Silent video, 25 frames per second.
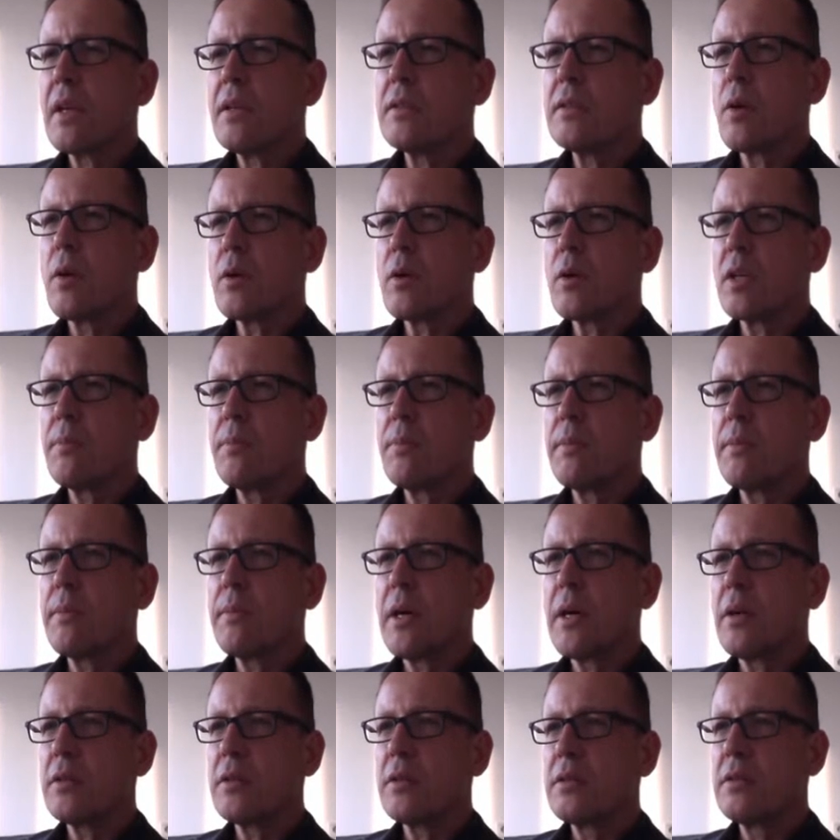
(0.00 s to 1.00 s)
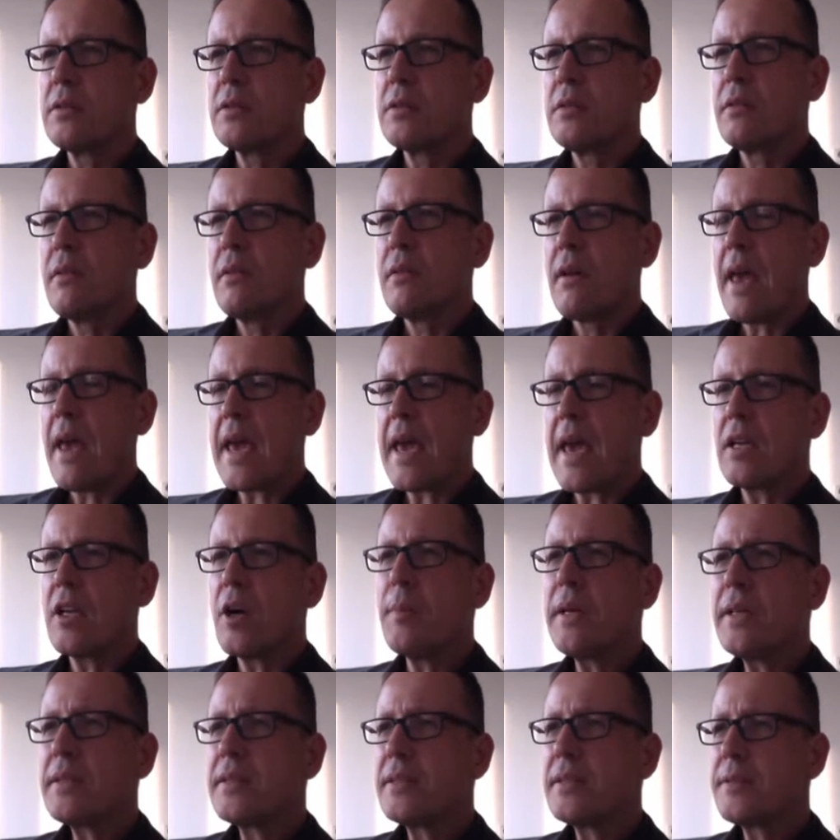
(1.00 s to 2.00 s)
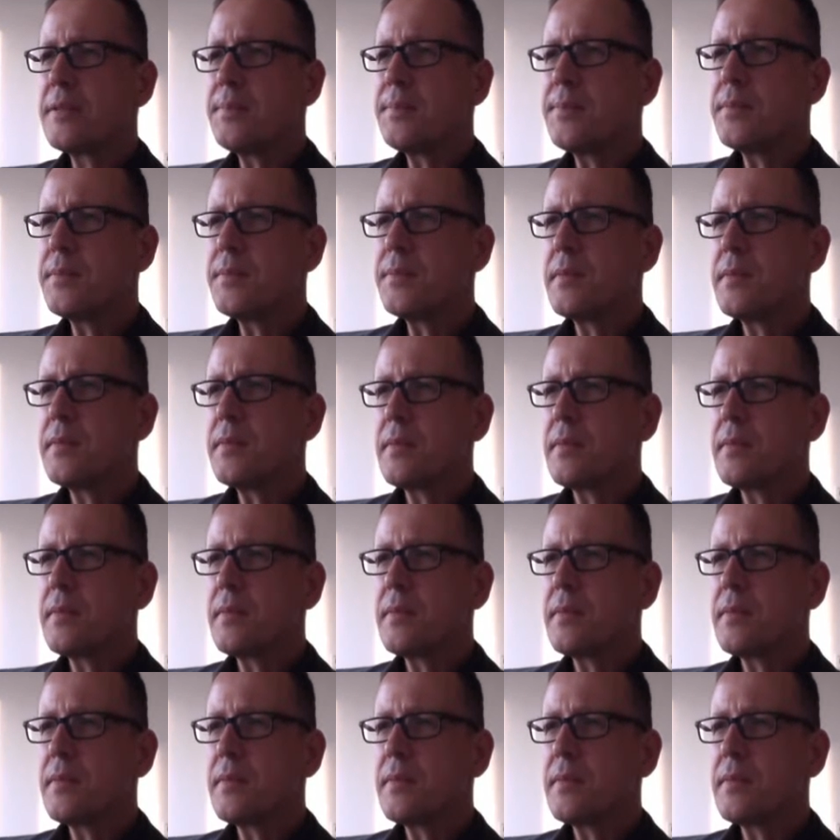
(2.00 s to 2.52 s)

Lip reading: Talking about economics,